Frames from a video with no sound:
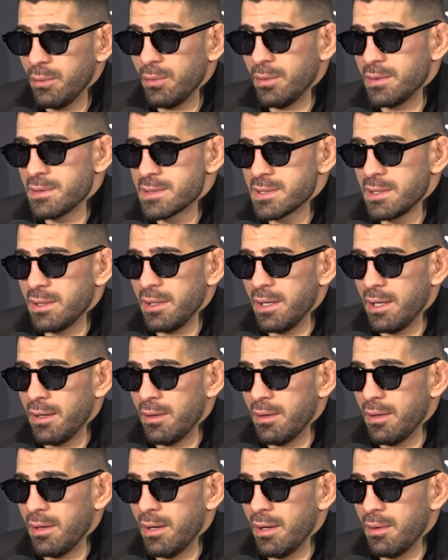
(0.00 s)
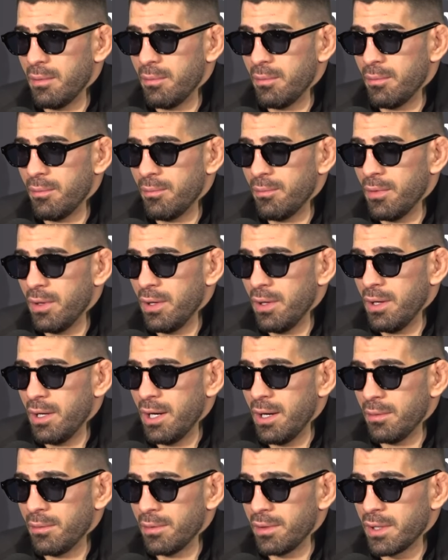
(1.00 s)
We'll see how
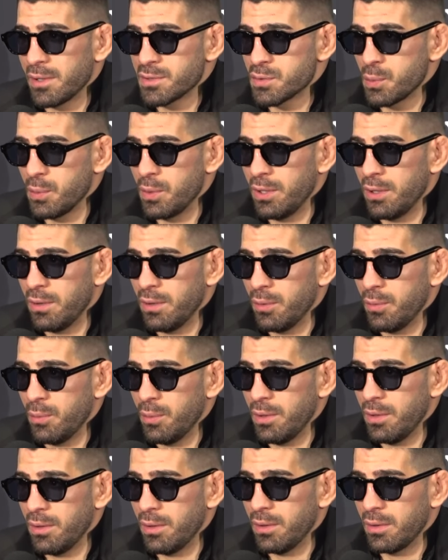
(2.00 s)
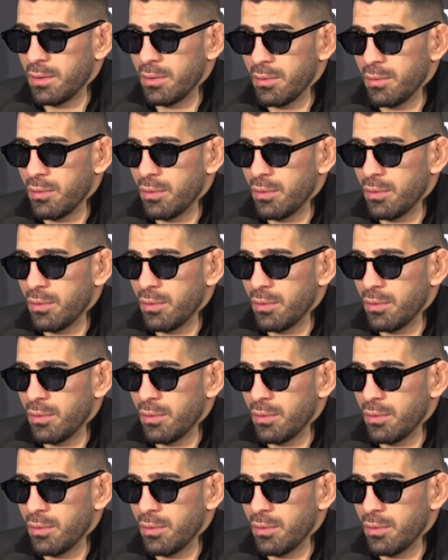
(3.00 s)
the things will